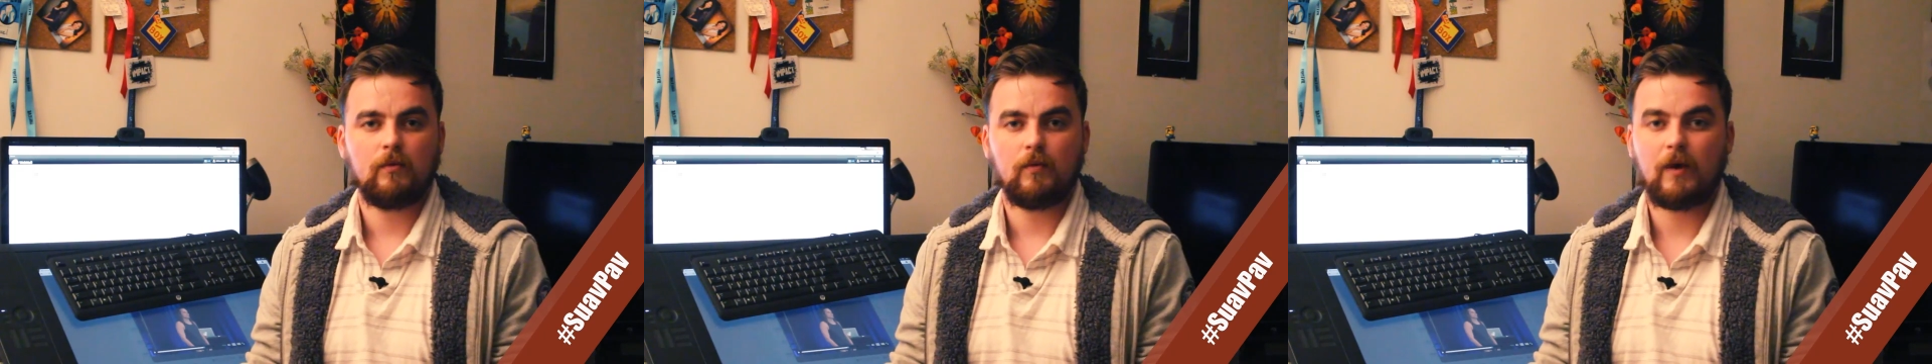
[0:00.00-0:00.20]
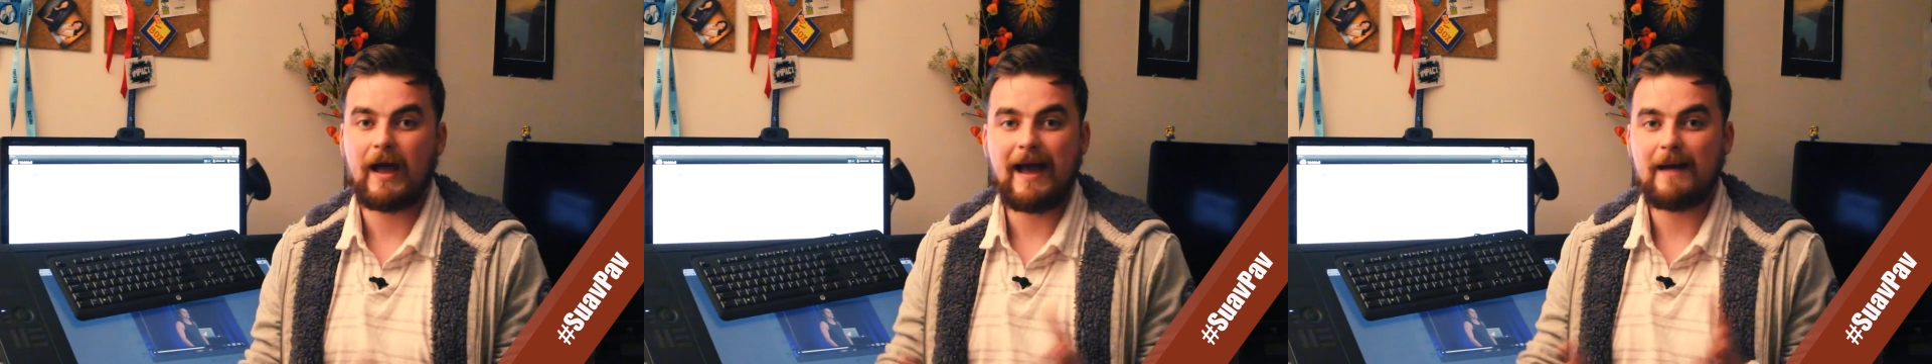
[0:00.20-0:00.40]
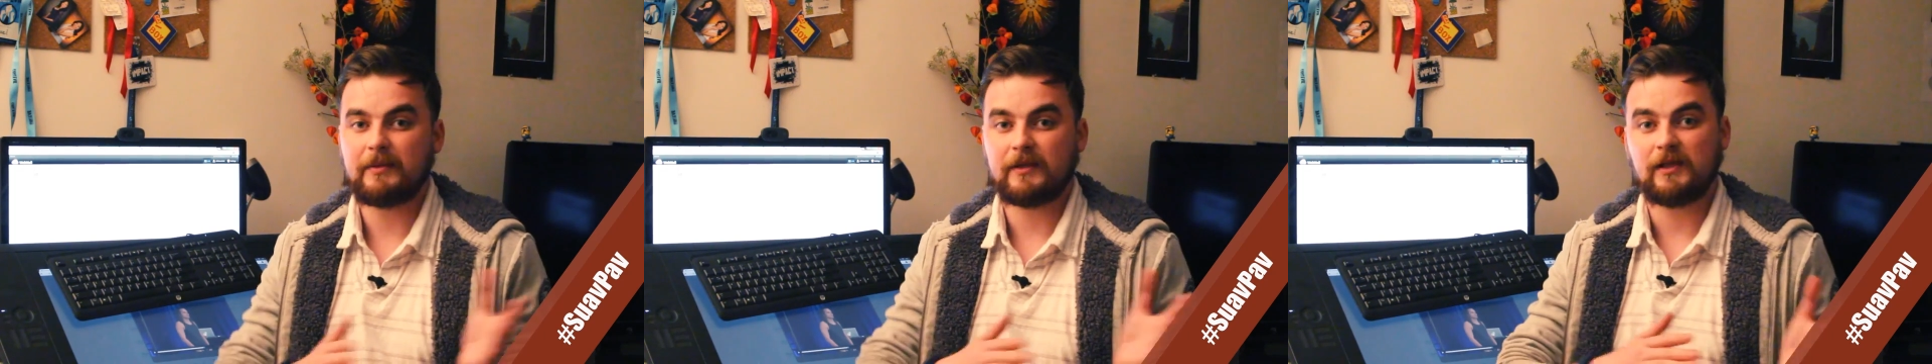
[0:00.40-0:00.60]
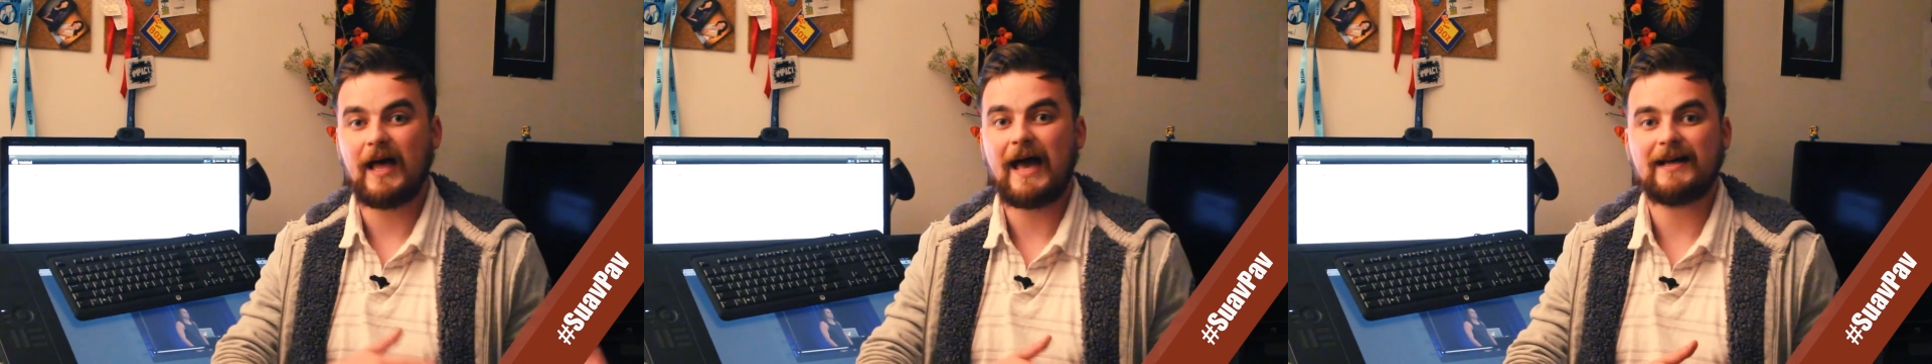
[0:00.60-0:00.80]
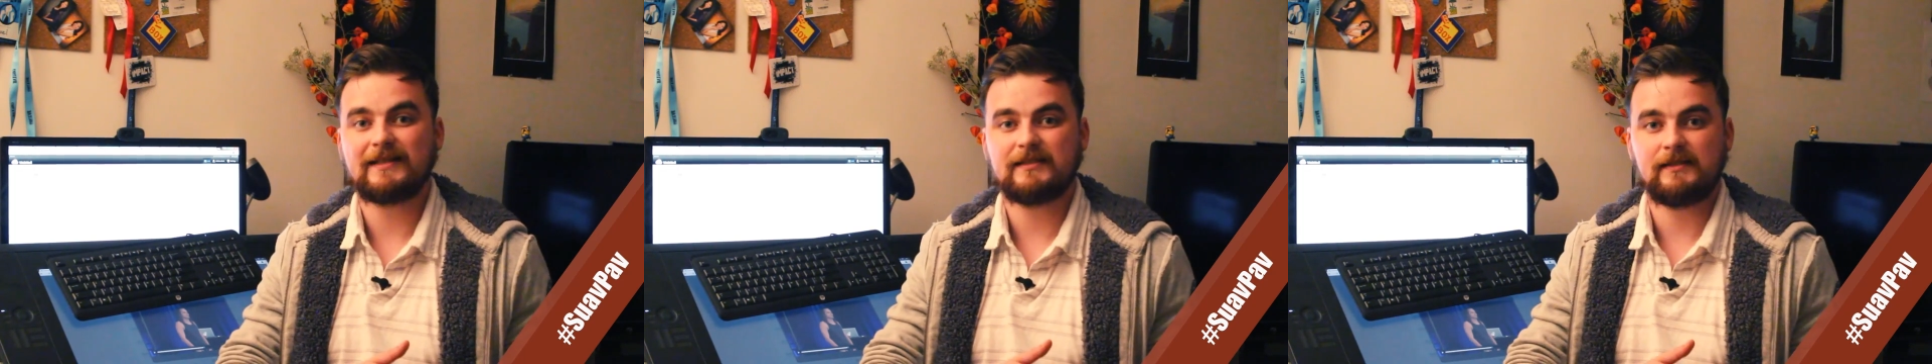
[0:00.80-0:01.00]
what happened
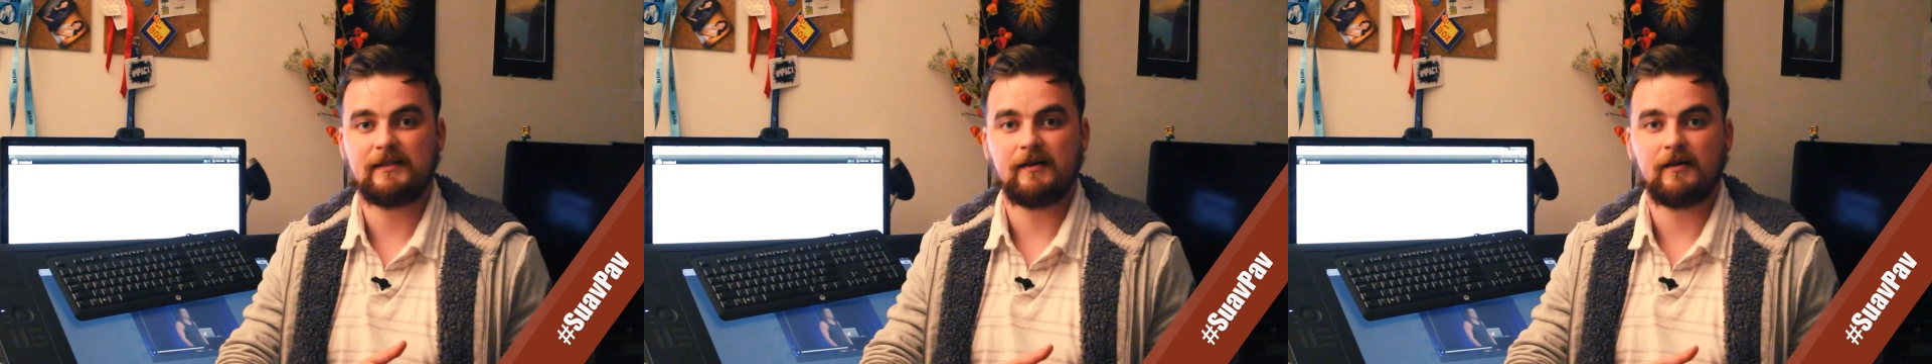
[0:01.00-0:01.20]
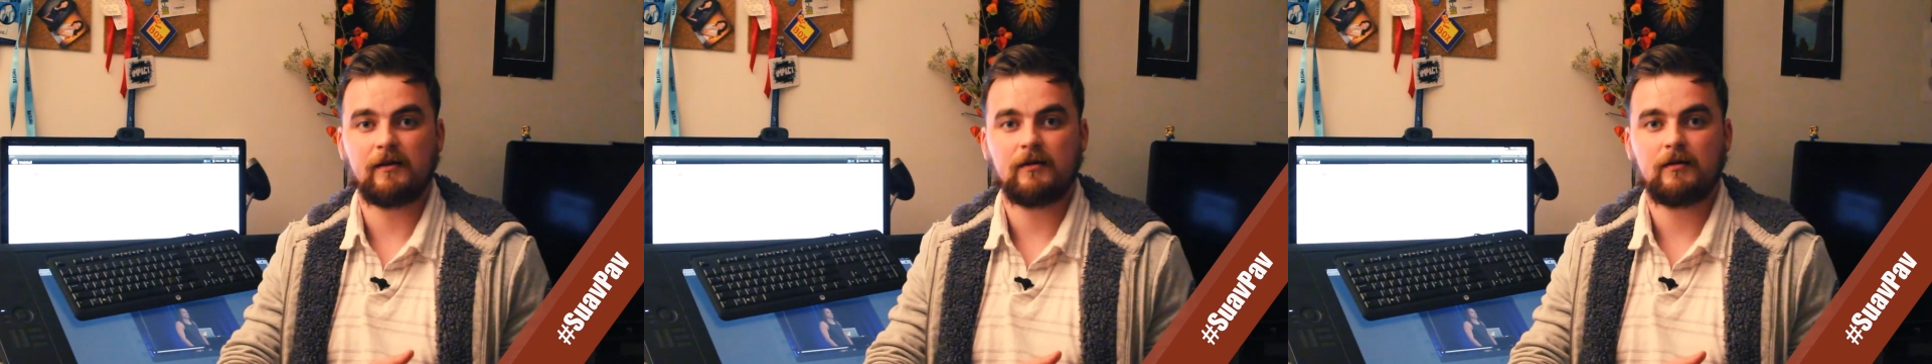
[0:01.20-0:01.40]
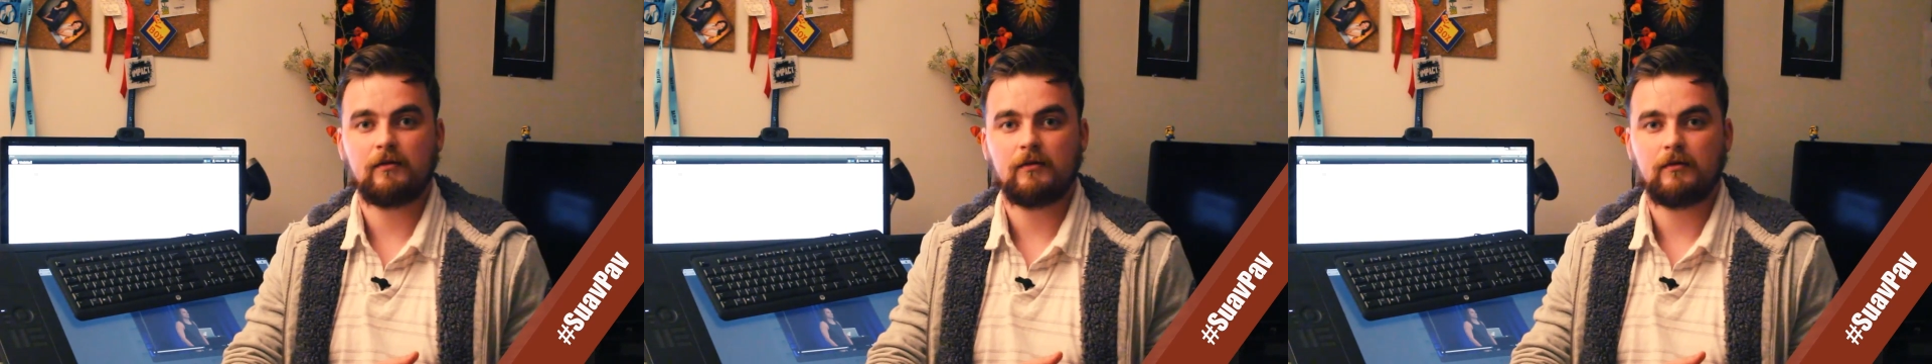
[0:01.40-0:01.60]
last year